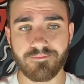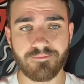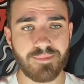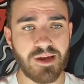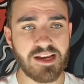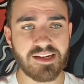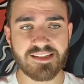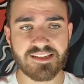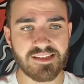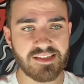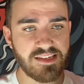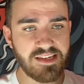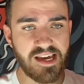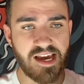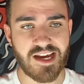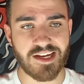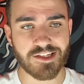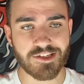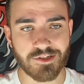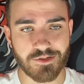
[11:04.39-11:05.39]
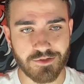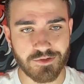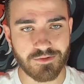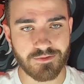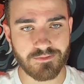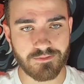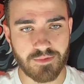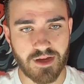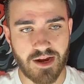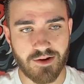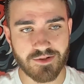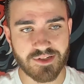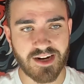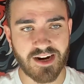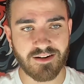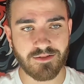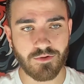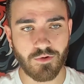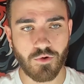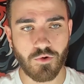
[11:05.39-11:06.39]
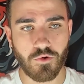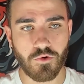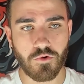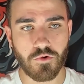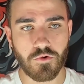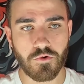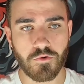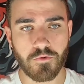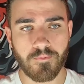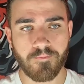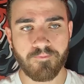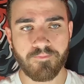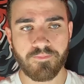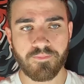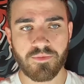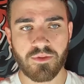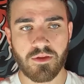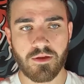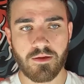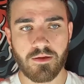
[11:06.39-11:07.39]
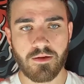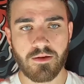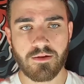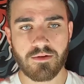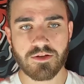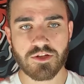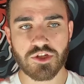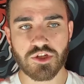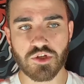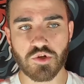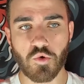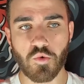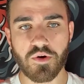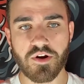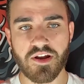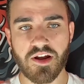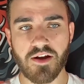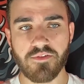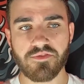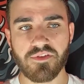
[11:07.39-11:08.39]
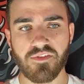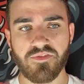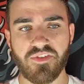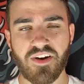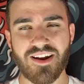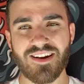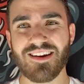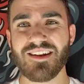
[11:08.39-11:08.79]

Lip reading: Basically, yeah, so that was kind of the whole story of the fight.